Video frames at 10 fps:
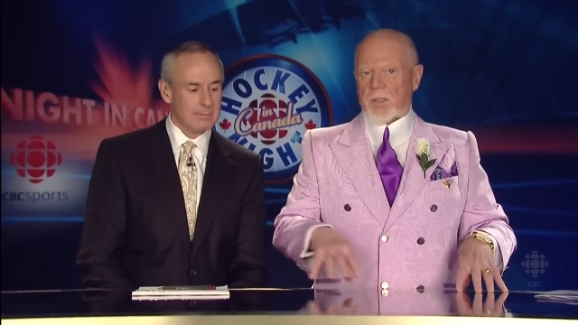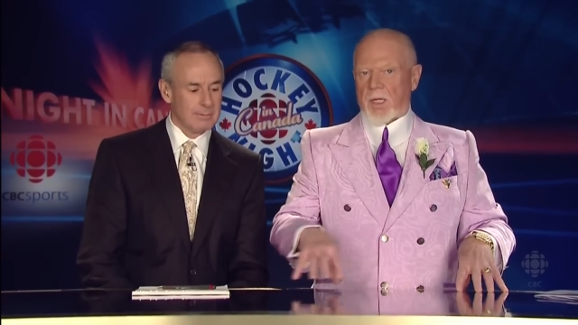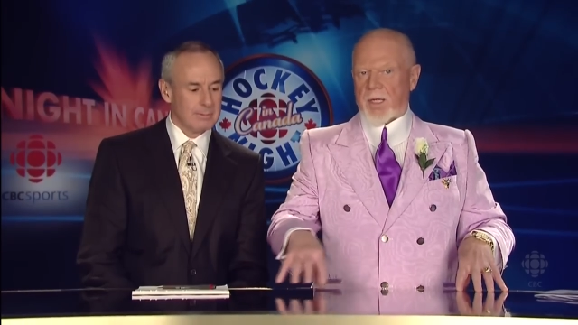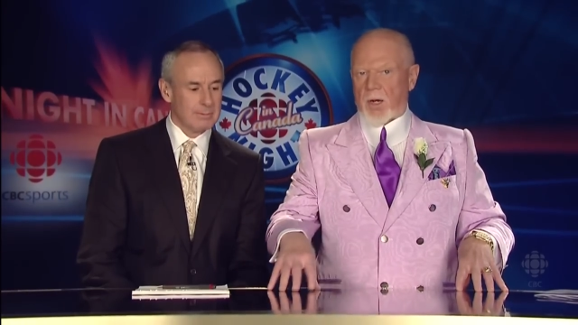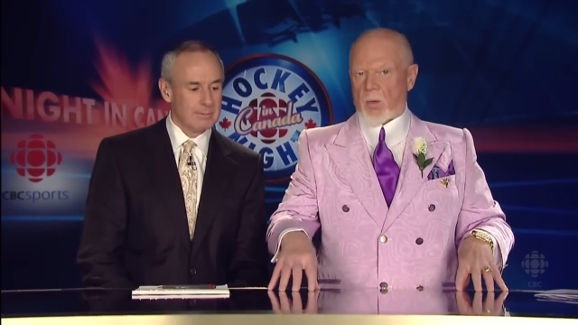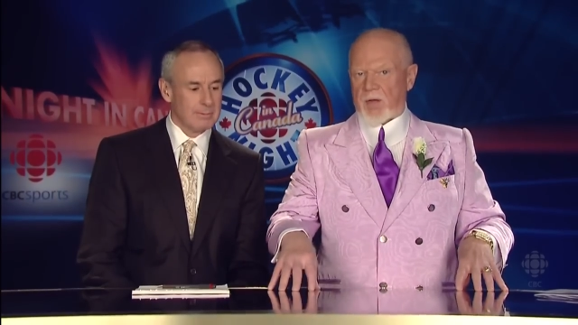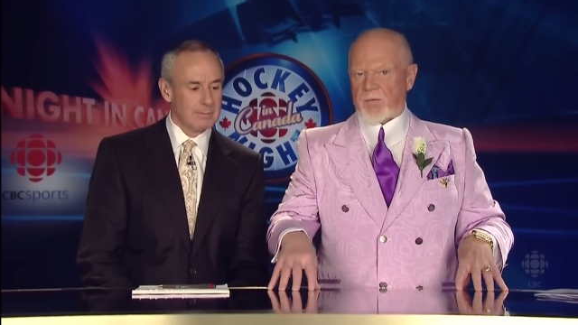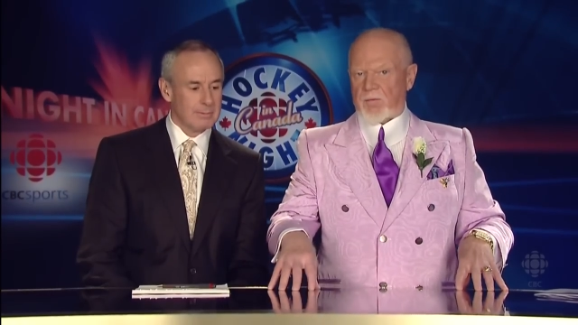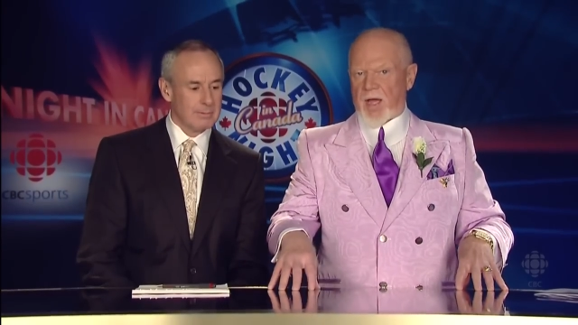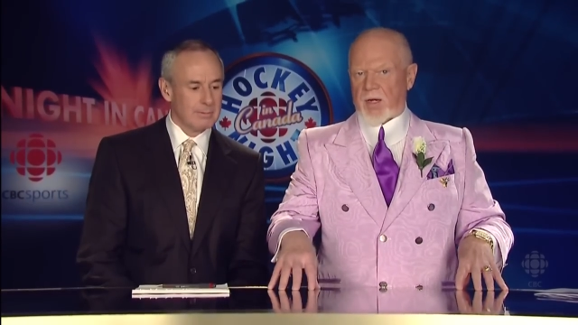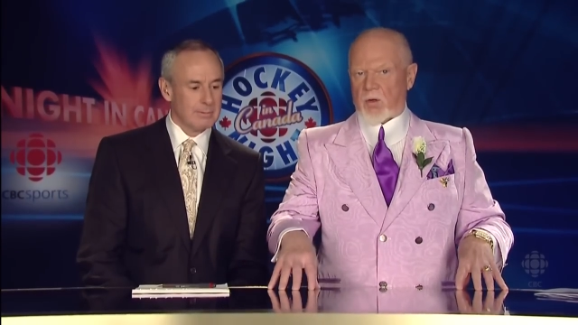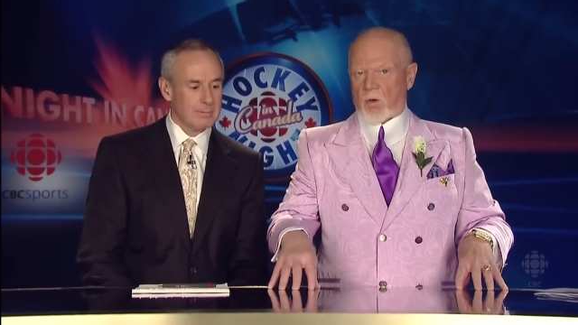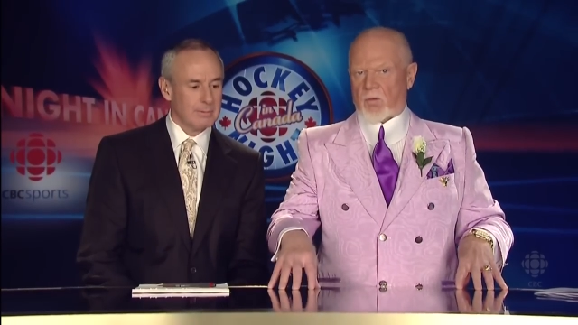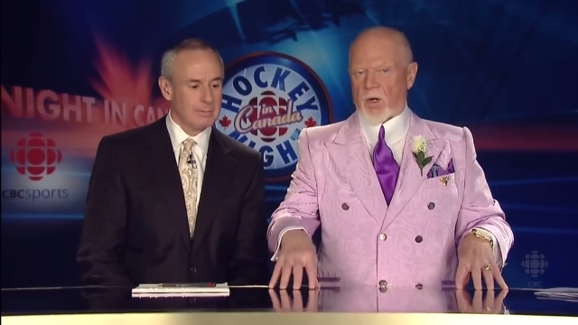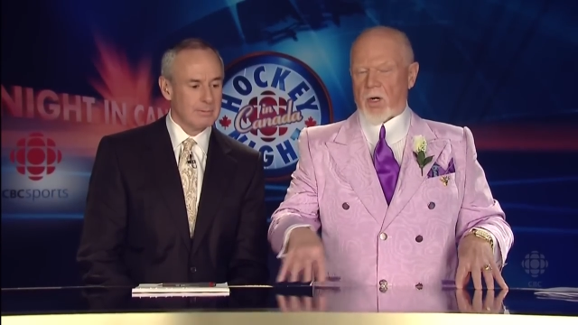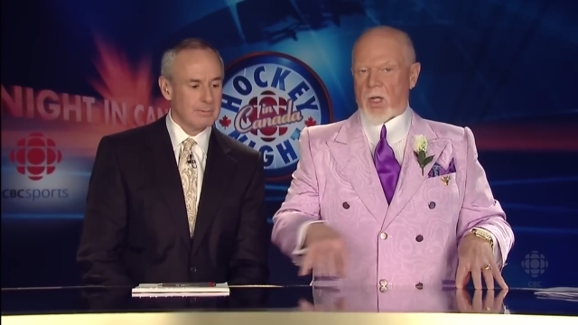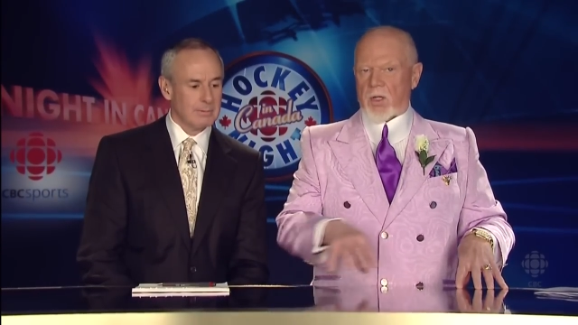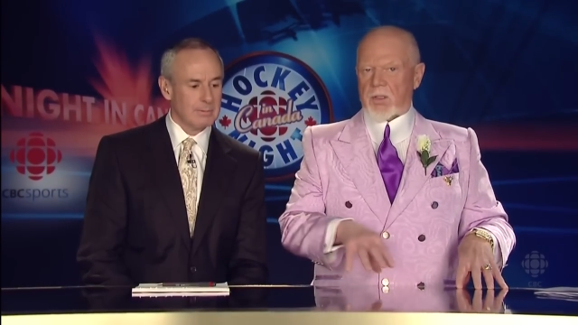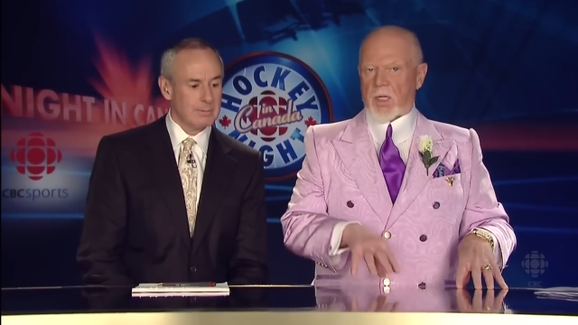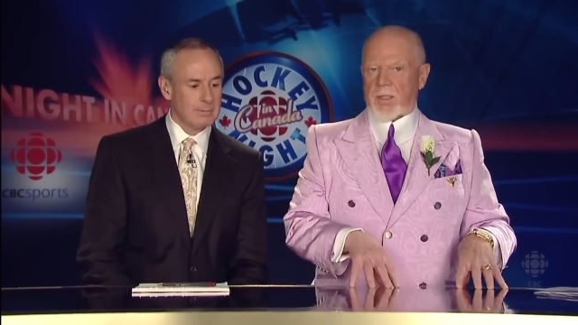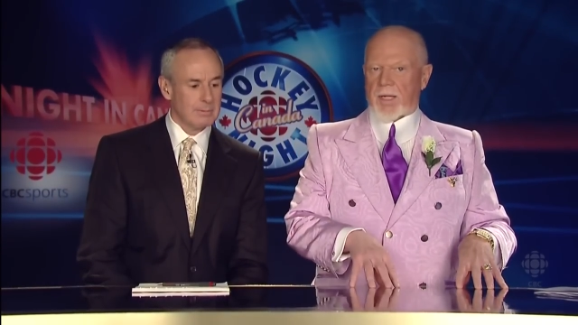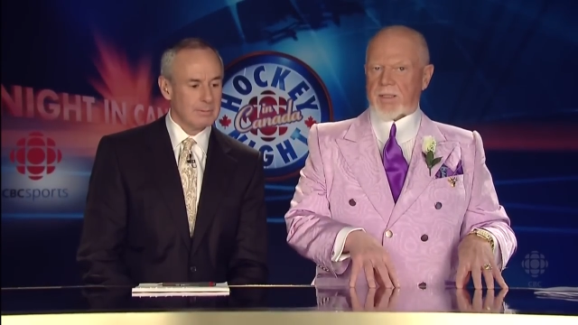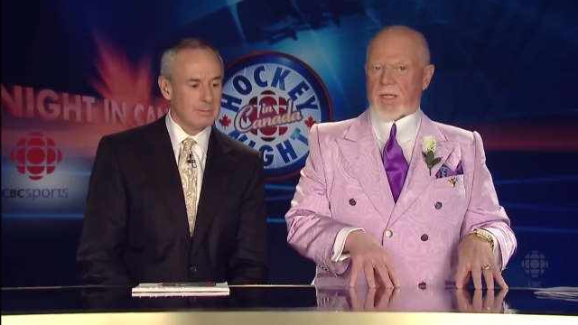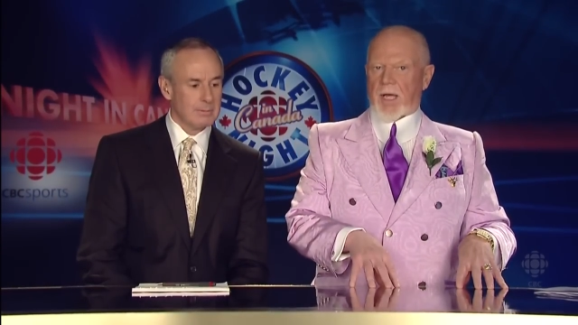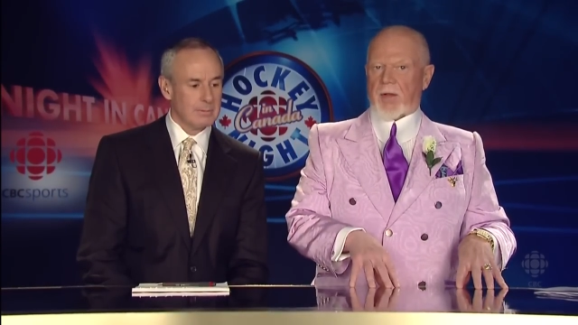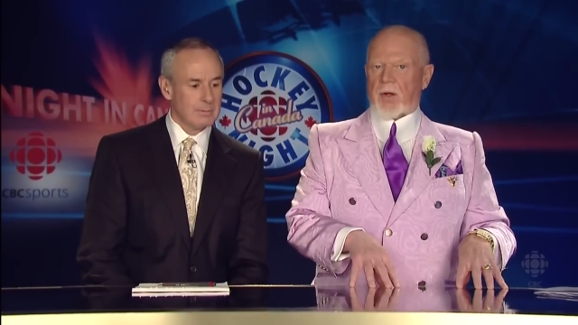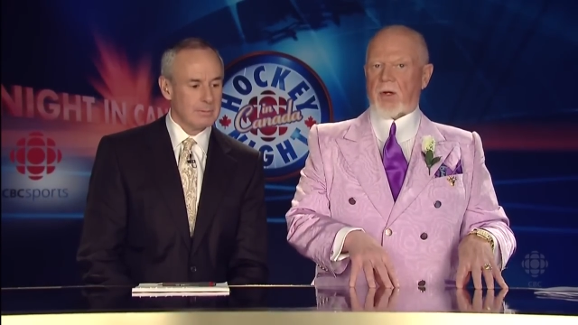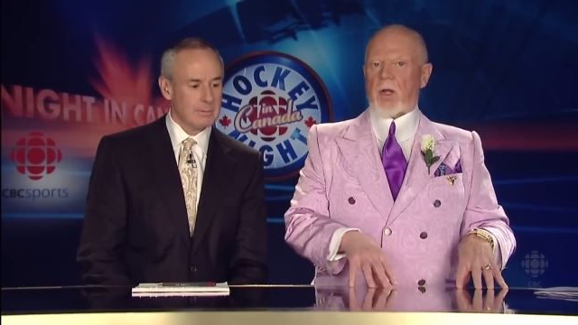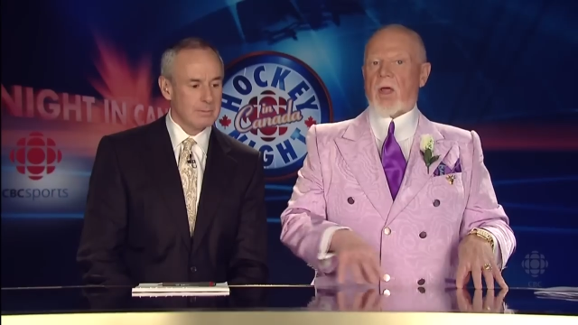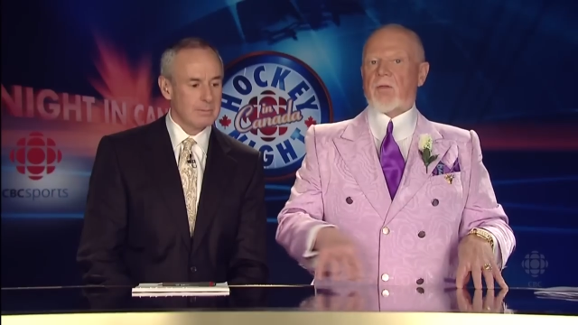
Speaker 1: They'll get away from Vancouver. They'll get together.